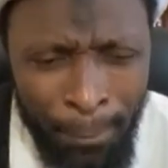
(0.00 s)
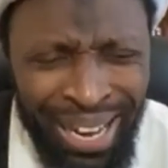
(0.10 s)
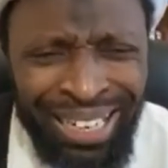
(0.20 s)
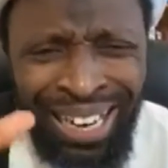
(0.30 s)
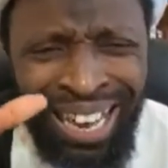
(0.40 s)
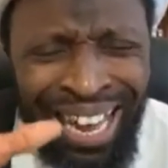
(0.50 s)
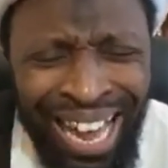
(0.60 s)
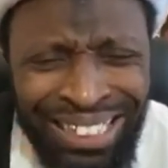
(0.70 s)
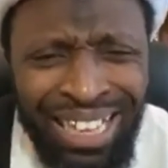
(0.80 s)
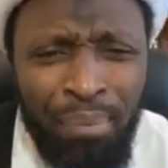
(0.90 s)
man
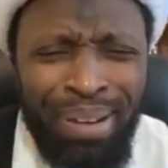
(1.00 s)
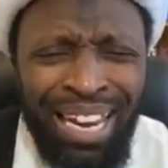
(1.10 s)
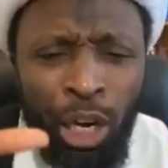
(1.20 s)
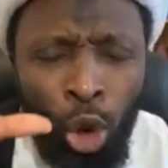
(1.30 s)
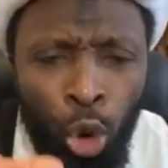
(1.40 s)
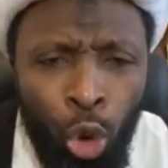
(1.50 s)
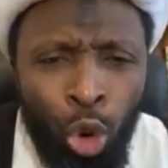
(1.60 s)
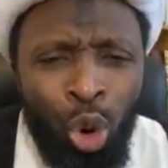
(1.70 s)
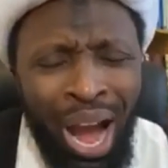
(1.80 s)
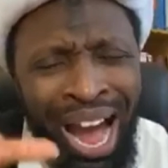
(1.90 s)
khatama
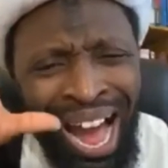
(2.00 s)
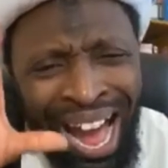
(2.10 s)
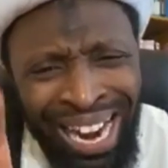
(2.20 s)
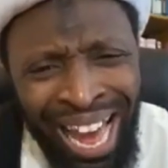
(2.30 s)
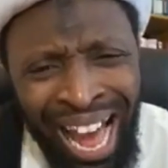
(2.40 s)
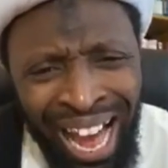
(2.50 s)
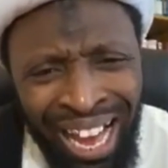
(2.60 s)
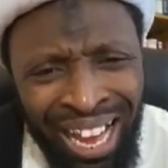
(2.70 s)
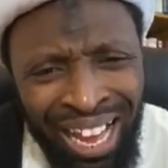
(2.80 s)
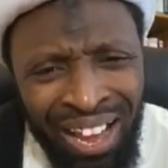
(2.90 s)
al-Qur'ana
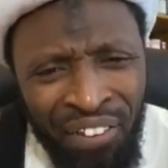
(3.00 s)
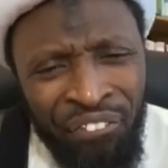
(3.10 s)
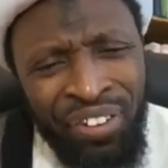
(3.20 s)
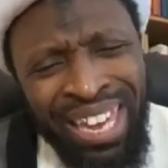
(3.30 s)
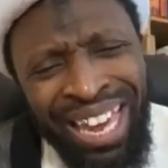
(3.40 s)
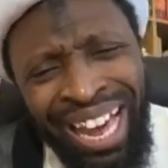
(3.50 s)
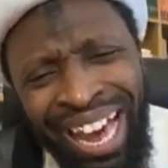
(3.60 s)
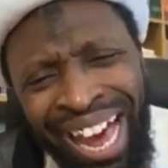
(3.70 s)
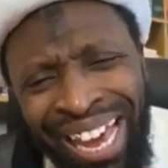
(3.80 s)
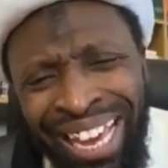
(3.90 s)
fi
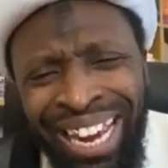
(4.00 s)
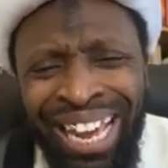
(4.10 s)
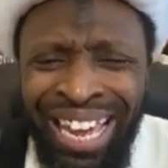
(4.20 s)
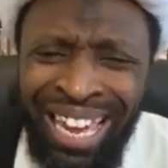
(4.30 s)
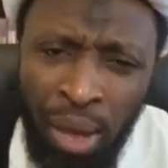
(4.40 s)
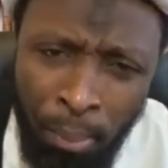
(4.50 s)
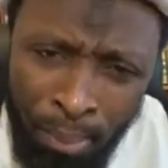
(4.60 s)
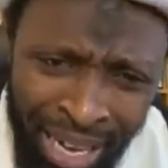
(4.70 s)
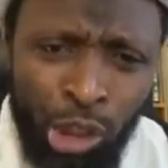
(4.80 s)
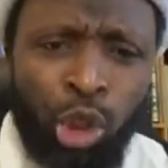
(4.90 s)
ghayrihi
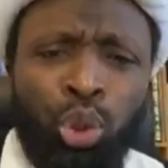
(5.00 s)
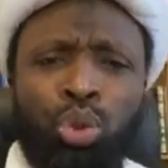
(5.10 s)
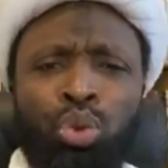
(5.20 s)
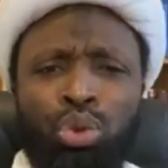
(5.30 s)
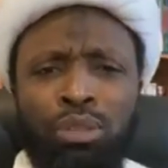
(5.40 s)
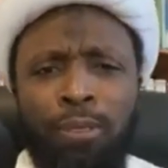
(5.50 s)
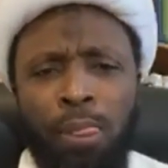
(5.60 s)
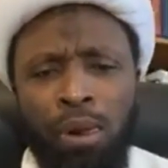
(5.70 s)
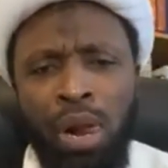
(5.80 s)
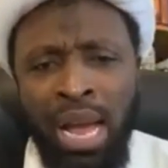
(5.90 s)
min ash-shuhur.
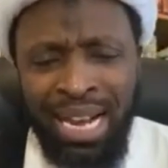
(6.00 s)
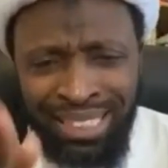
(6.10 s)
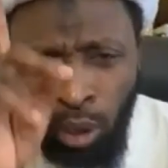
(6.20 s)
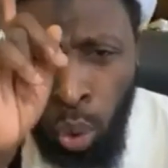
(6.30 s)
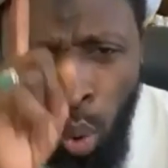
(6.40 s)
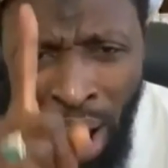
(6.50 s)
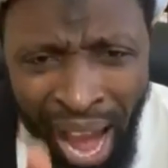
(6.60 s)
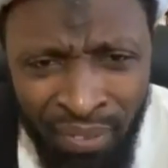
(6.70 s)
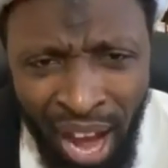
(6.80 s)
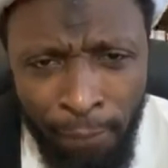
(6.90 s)
He said,
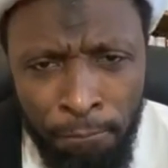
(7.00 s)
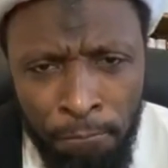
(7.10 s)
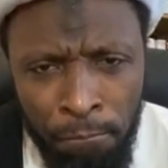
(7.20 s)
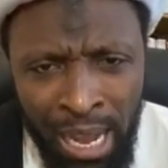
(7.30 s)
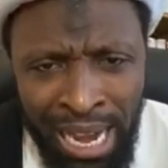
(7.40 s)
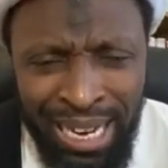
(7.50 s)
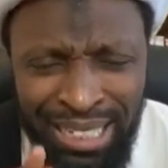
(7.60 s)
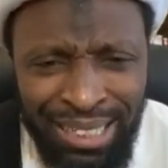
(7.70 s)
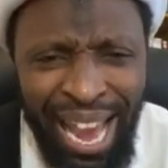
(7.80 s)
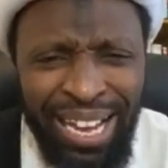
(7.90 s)
whoever
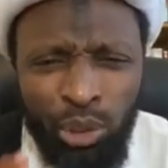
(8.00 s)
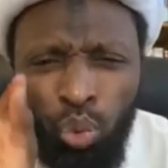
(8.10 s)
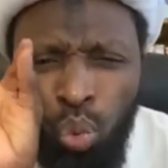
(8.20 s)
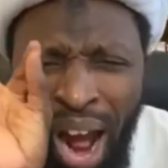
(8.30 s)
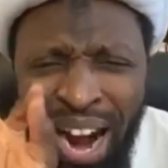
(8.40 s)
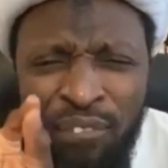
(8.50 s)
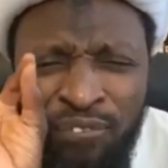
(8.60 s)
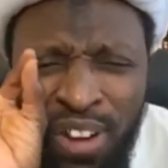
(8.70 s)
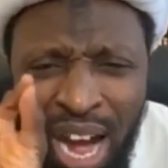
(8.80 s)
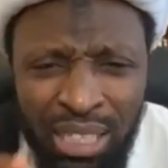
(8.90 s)
recite one
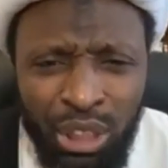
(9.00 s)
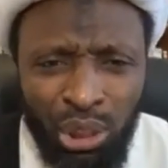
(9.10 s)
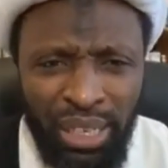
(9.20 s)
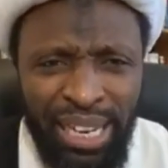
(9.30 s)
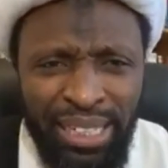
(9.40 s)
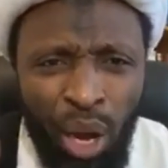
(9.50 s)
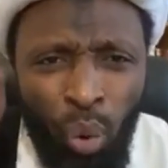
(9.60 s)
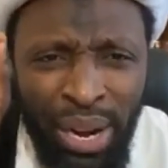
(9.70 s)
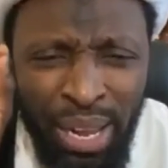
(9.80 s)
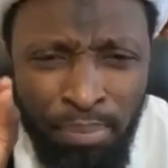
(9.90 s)
verse in the
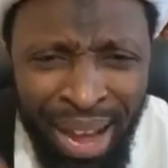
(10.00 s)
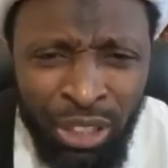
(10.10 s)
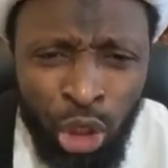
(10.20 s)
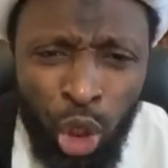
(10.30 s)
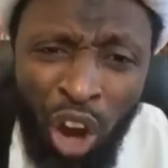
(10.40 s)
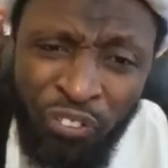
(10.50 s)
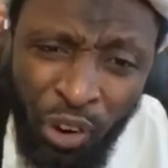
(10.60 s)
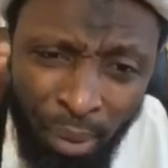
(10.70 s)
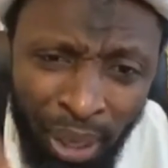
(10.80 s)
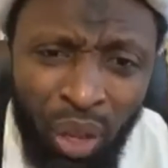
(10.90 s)
holy month of
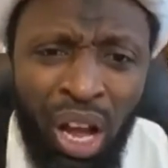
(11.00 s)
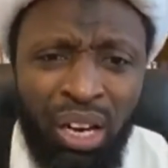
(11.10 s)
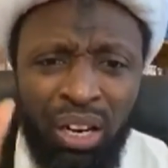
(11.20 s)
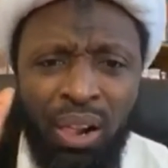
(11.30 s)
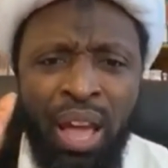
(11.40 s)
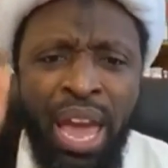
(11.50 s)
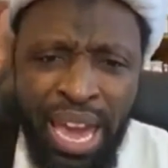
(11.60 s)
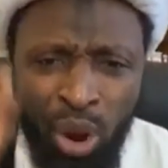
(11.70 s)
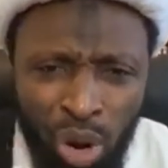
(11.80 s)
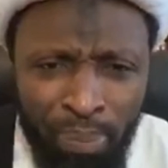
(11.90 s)
Ramadan,
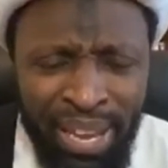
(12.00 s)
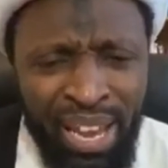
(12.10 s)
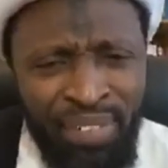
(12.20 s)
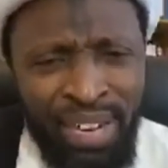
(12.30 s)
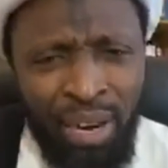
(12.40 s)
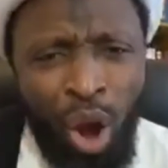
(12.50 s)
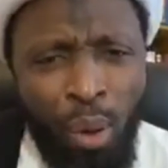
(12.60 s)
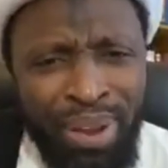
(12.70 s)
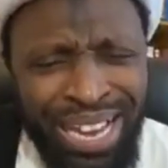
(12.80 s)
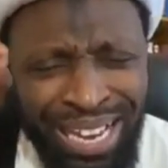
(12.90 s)
he will be given
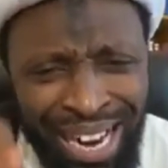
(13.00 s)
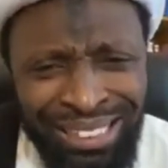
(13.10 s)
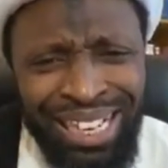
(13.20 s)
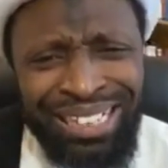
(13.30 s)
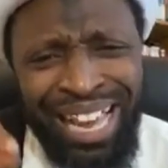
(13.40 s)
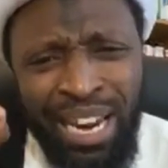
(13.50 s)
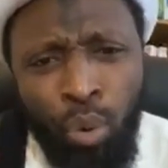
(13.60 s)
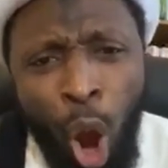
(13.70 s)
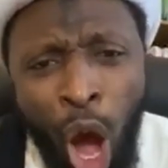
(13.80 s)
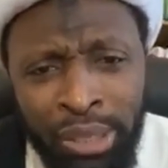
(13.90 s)
or be granted the
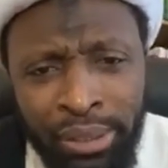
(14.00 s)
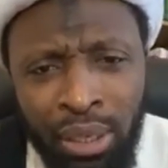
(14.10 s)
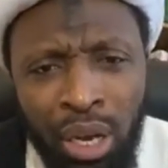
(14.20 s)
reward